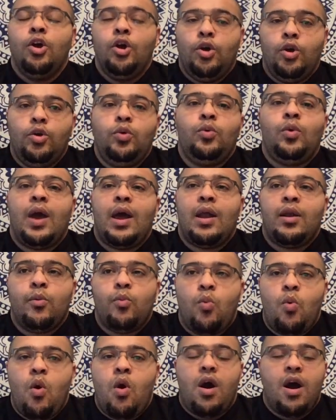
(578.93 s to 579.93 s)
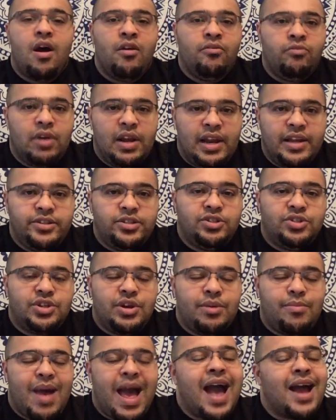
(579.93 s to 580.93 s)
who and what a
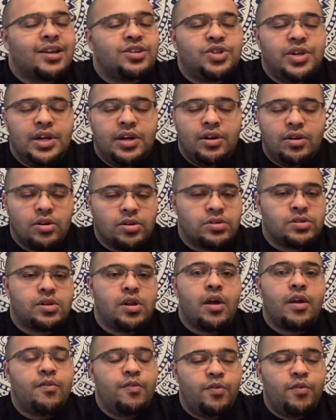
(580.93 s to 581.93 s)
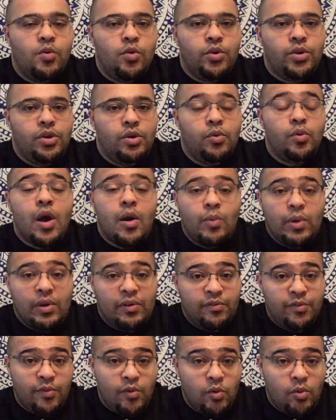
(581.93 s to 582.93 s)
relationship actually looks like for you going
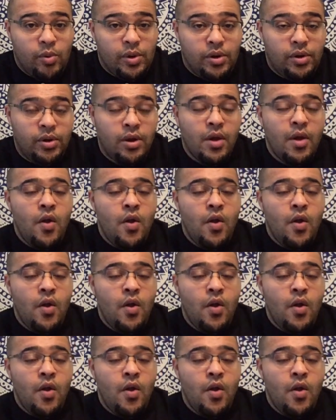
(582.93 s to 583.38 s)
forward.